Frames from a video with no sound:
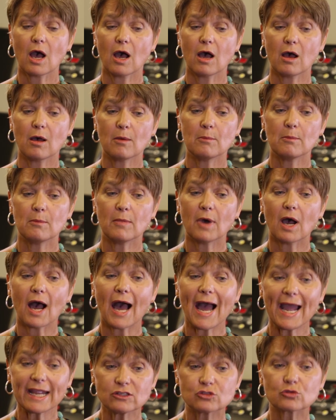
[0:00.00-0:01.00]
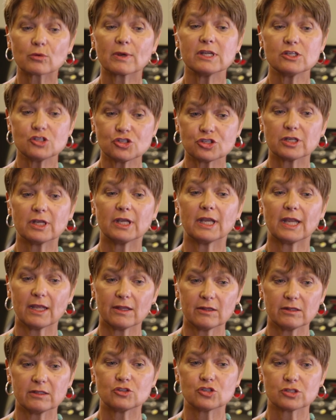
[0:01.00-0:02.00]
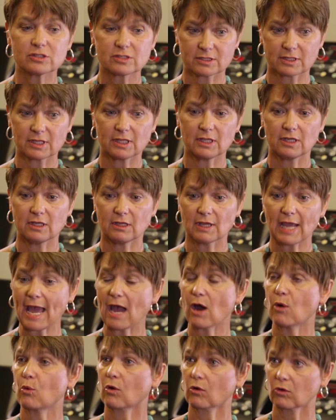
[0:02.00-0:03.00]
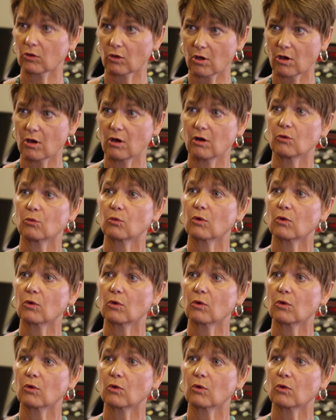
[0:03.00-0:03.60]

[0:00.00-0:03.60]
Um, hydration in just the hour-long